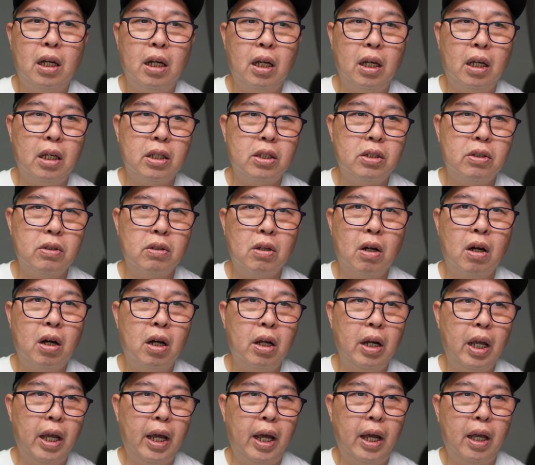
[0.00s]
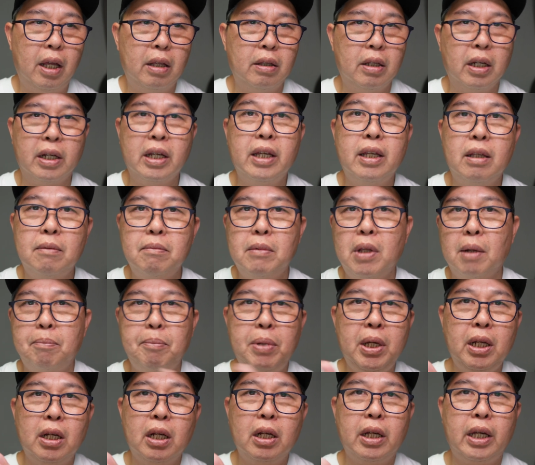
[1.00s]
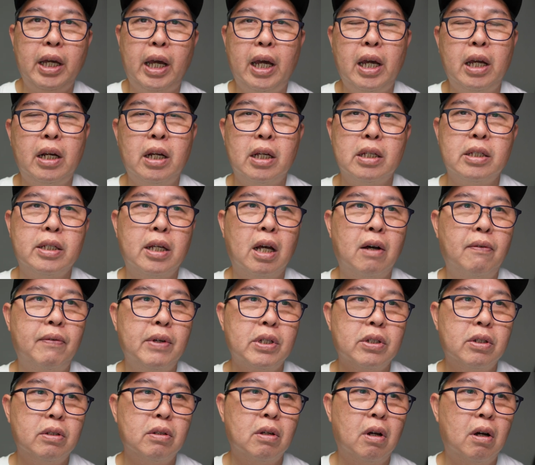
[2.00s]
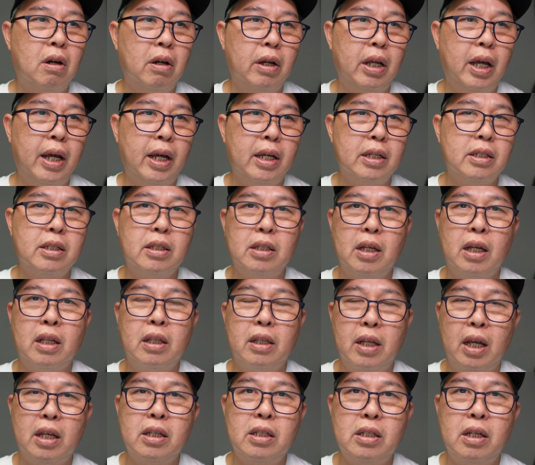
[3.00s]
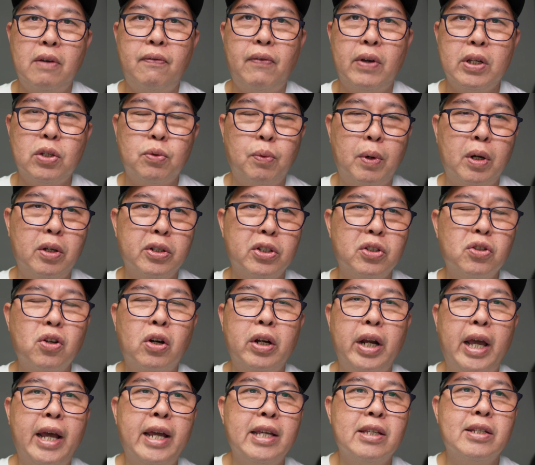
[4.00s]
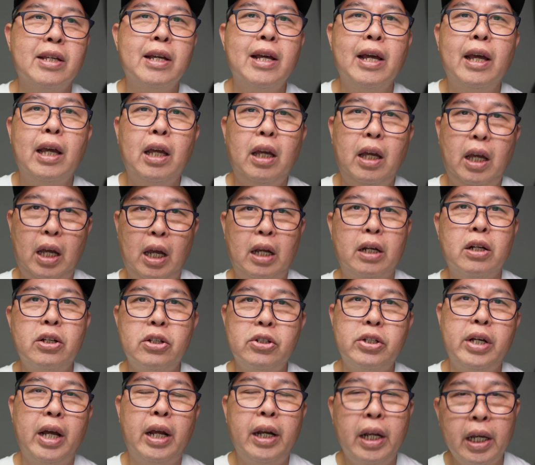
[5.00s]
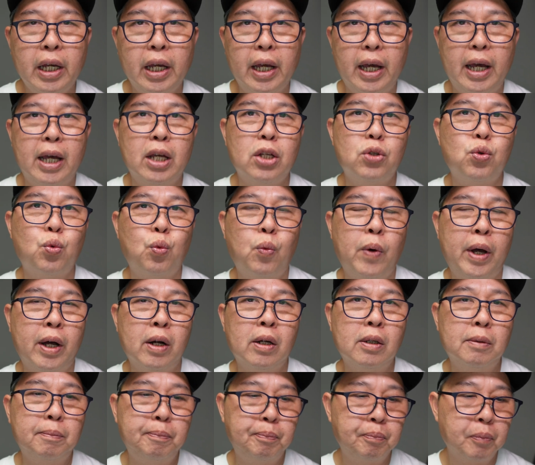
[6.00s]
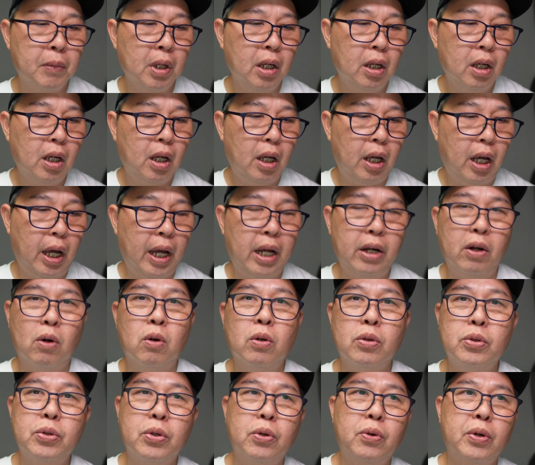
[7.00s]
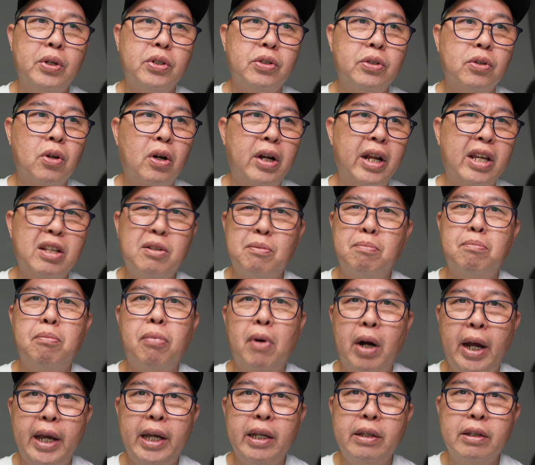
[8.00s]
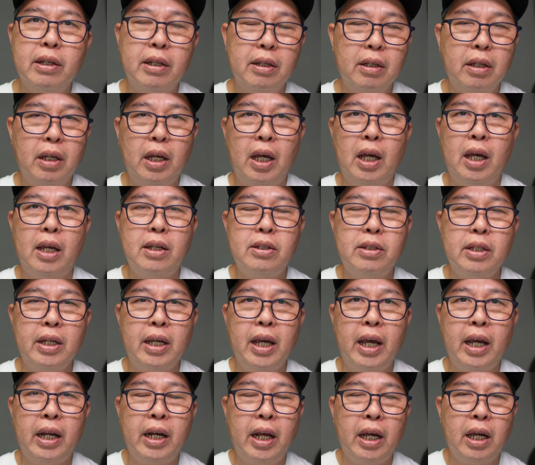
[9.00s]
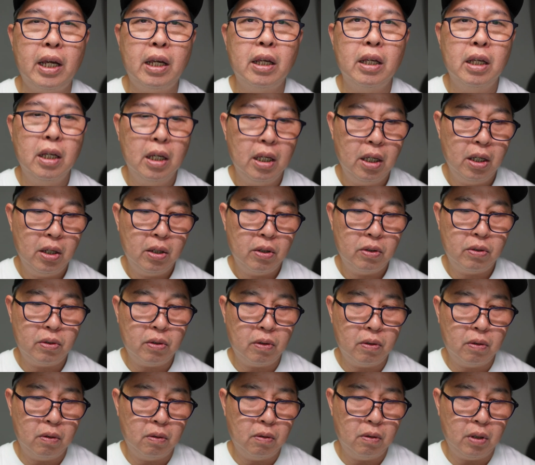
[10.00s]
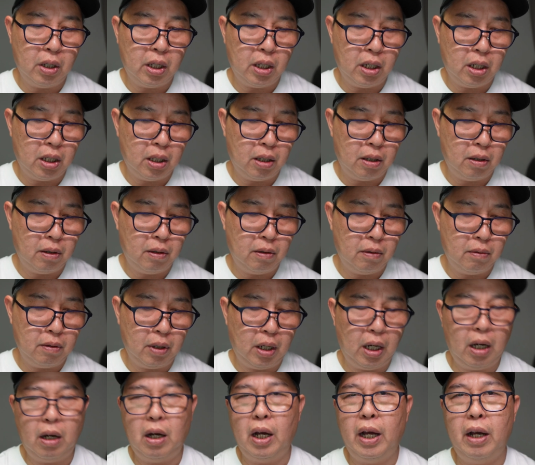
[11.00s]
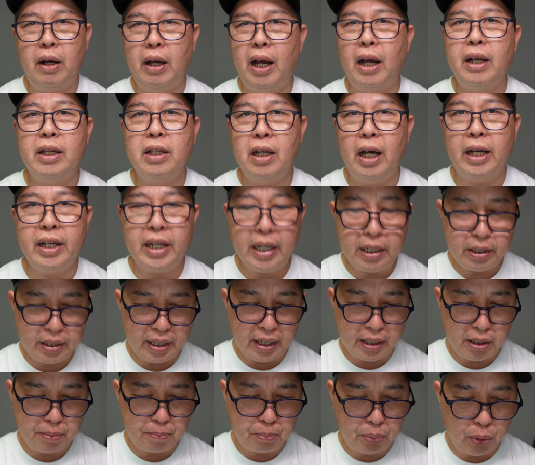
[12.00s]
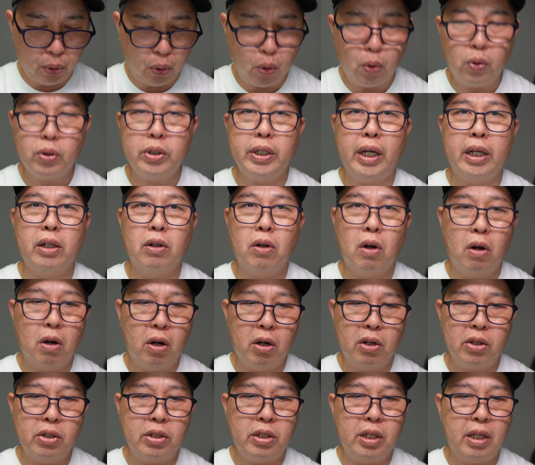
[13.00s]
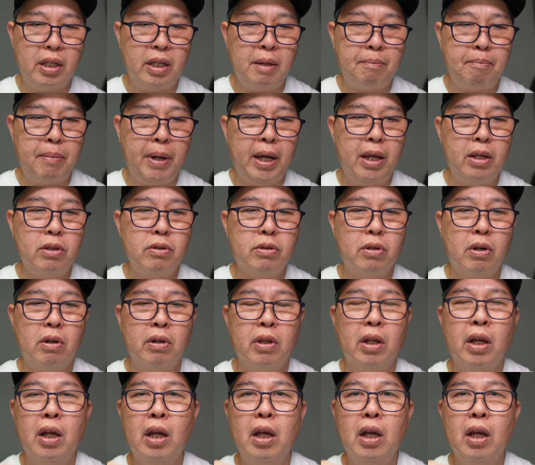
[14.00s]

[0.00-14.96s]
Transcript: Is not the peanut gain itself is not as intensive as well. It's not as energetic as well, and also it's not as bright as the Heyday. So I guess there's pros and cons. It depends on